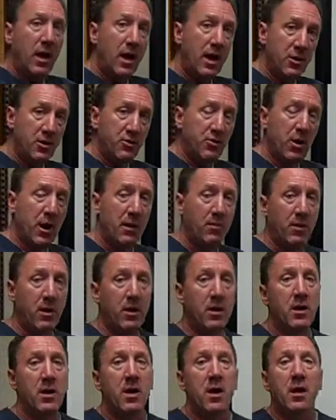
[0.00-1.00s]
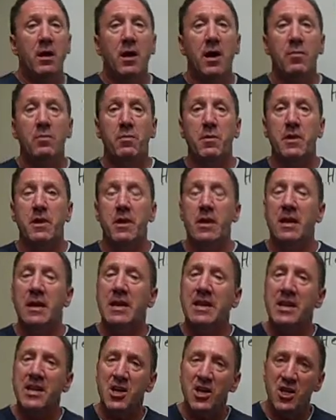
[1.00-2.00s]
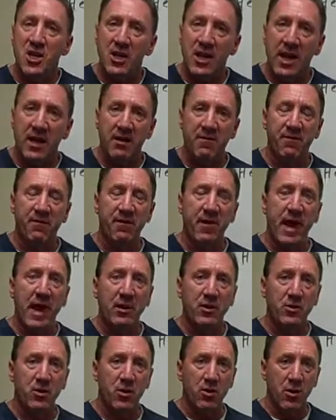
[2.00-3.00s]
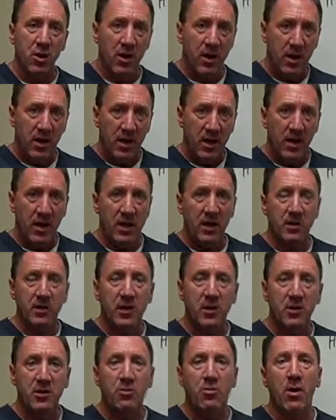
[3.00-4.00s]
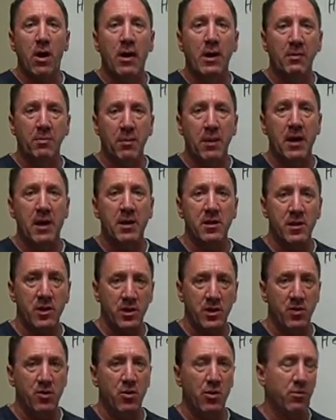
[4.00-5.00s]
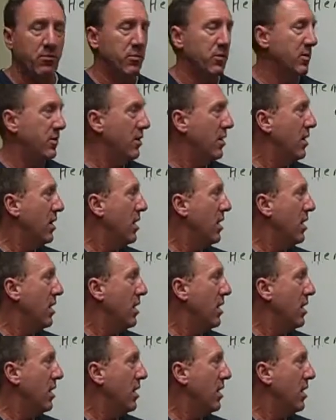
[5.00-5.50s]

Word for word: head trauma can be an initiating factor in these chronic pain syndromes.